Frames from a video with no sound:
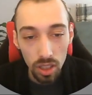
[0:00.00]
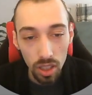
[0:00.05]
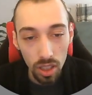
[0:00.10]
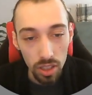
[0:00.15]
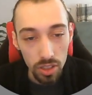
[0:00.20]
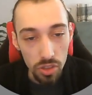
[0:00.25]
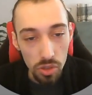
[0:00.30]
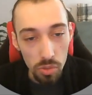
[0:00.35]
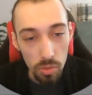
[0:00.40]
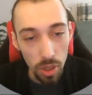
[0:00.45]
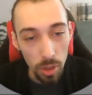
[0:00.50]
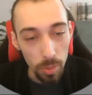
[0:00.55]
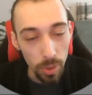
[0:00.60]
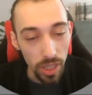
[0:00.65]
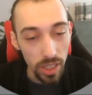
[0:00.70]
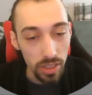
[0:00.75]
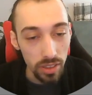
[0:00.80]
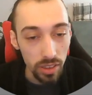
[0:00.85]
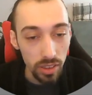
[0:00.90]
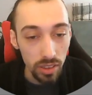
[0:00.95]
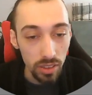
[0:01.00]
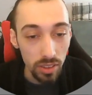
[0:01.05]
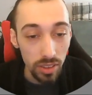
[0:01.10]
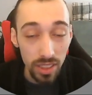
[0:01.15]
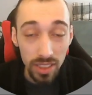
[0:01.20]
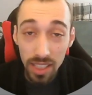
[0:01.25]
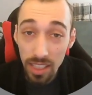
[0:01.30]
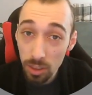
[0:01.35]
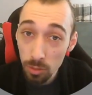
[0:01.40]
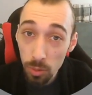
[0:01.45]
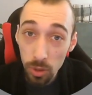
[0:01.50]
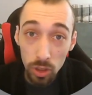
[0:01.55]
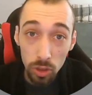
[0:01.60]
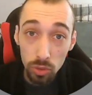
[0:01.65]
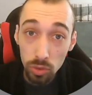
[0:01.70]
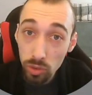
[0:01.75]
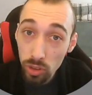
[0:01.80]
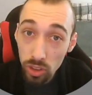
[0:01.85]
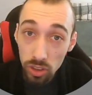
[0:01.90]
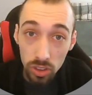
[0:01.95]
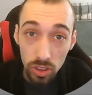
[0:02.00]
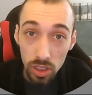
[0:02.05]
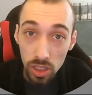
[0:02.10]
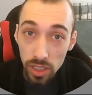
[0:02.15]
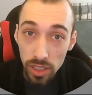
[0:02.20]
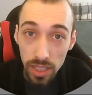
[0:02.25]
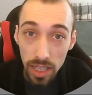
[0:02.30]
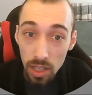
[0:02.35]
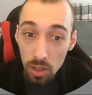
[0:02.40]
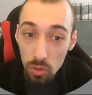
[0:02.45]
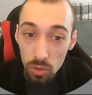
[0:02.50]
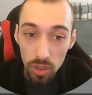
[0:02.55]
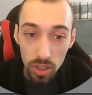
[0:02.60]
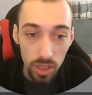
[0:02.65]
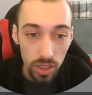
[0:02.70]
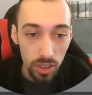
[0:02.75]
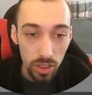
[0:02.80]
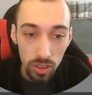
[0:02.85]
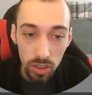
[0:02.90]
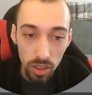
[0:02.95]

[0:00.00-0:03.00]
I do my paintings, and that's because we've just started out, right?